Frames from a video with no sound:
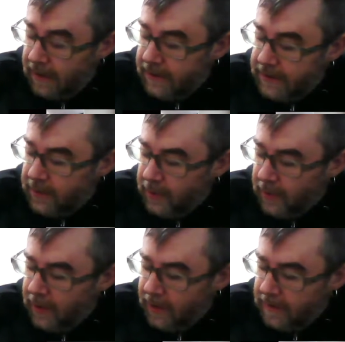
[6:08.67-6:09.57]
so
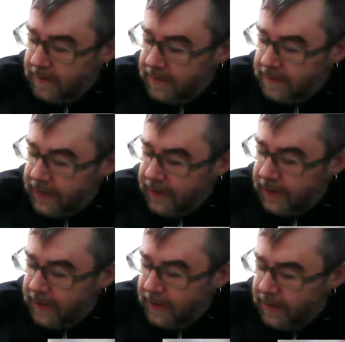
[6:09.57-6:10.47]
cool.
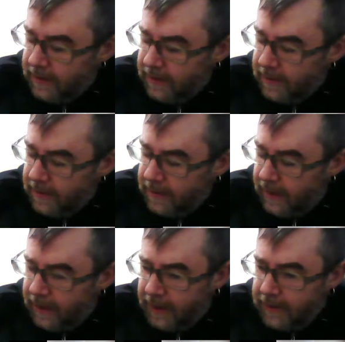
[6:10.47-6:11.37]
So
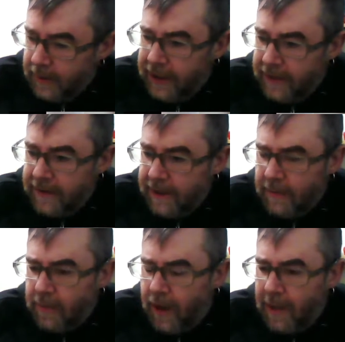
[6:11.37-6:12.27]
go ahead and
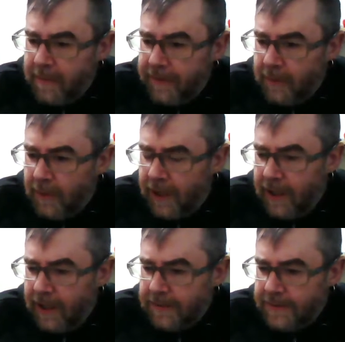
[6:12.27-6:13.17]
Rob, if you want
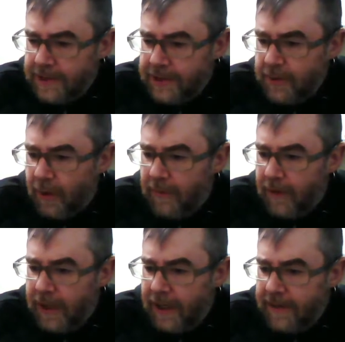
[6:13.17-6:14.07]
to just go
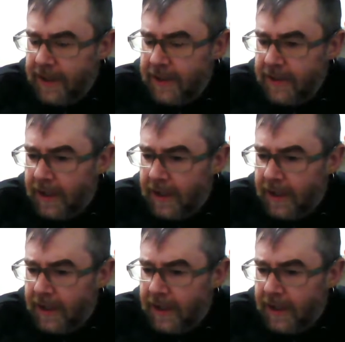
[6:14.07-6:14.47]
over anything.